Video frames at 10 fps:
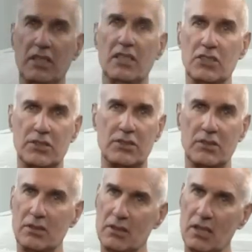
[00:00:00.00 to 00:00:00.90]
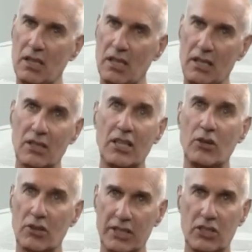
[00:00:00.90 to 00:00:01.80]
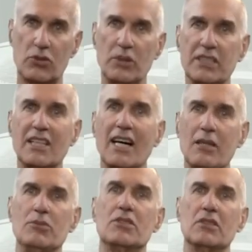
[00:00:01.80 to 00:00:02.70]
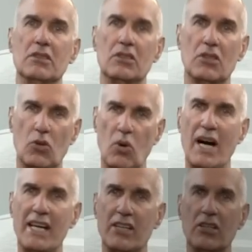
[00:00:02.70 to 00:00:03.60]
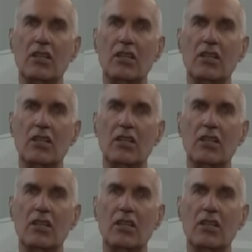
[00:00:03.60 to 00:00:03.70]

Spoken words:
is literally 3 times quieter.